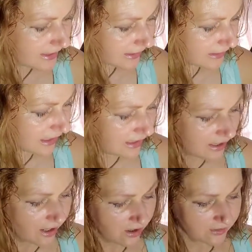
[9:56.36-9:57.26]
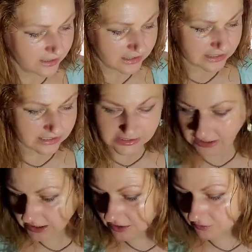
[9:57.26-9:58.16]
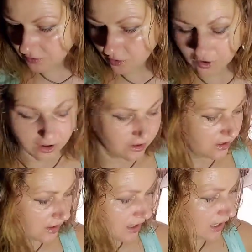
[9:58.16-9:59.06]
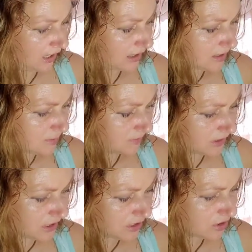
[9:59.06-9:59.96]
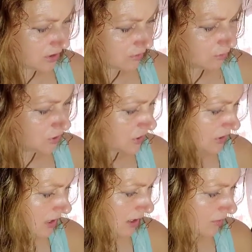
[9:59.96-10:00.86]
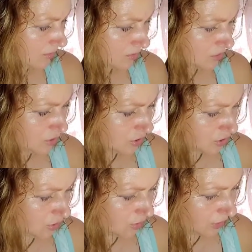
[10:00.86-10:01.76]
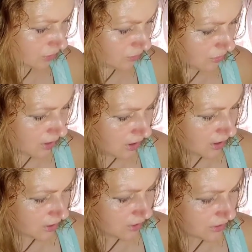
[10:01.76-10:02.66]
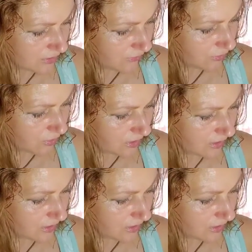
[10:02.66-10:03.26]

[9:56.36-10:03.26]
think that this is it for the inspiration, which is I want to show you just for